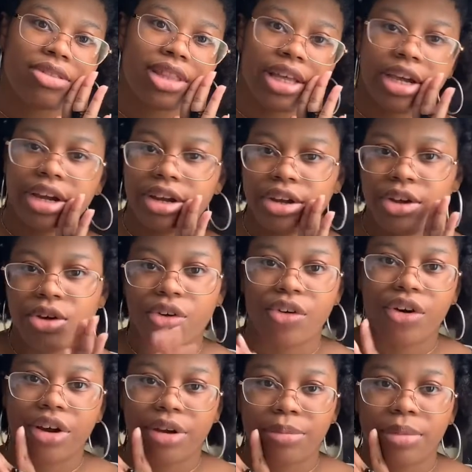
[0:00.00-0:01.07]
there,
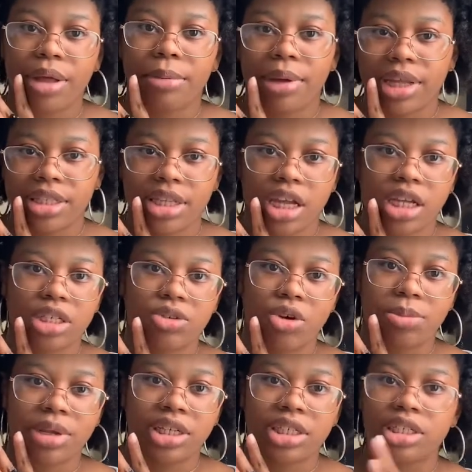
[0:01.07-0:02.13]
or my bisexual
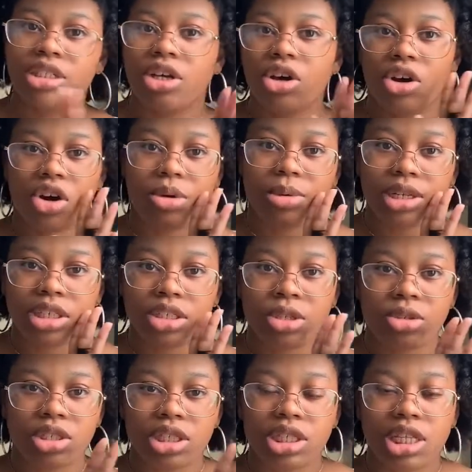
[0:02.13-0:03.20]
bitches, or bitches who
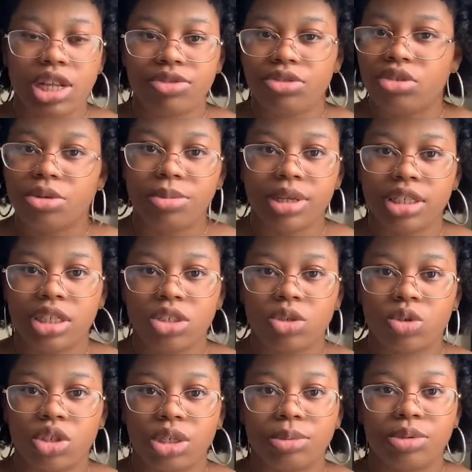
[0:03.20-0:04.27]
just love a romantic
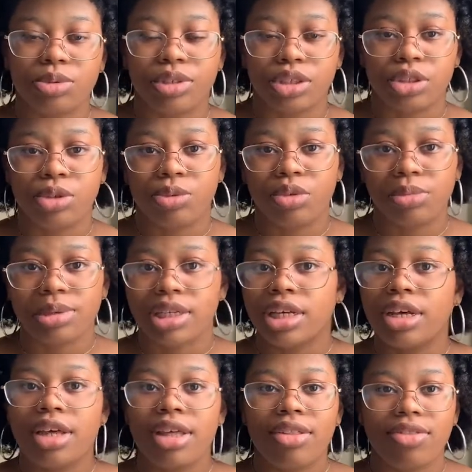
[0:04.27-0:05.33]
story between two women.
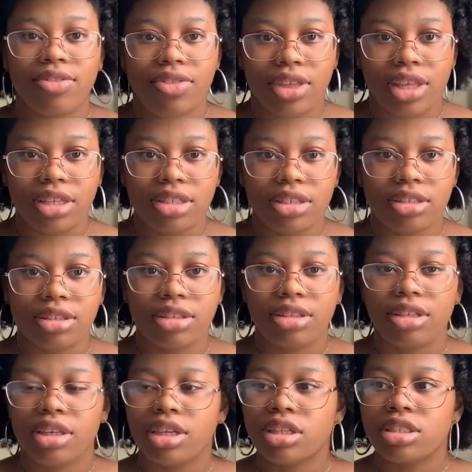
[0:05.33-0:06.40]
This
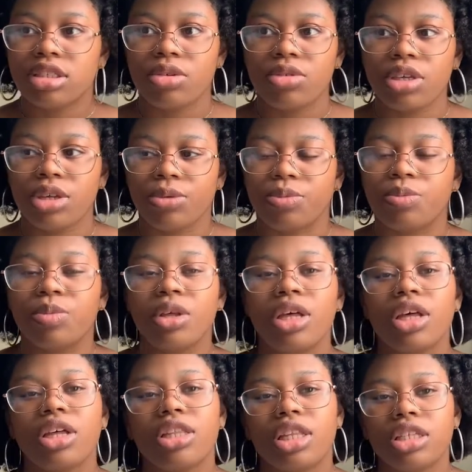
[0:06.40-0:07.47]
is so cute.
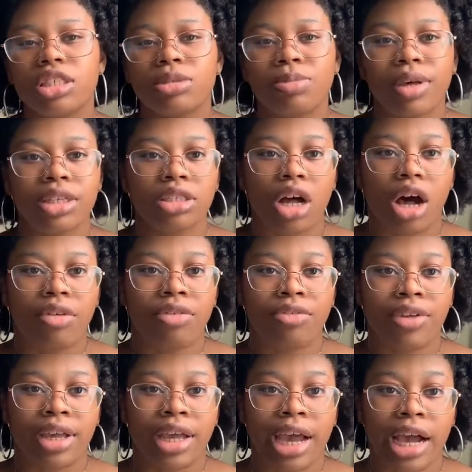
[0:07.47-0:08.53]
This is based off of a